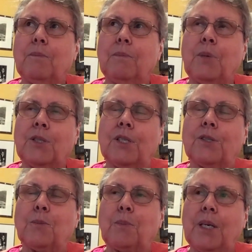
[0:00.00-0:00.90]

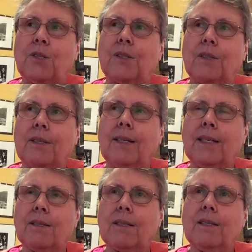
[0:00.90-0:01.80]
participation.
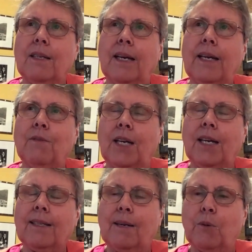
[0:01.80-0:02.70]
I haven't
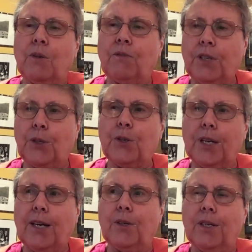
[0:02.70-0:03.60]
got that one figured
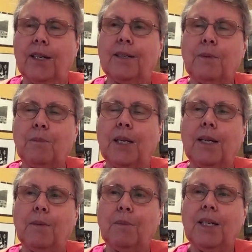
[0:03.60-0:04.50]
out yet, but
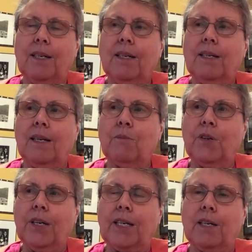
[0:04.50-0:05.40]
I'm
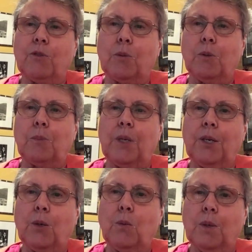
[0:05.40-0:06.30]
very comfortable
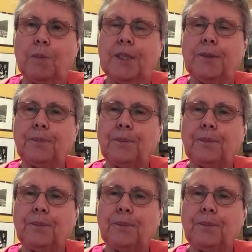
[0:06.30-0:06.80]
being a woman.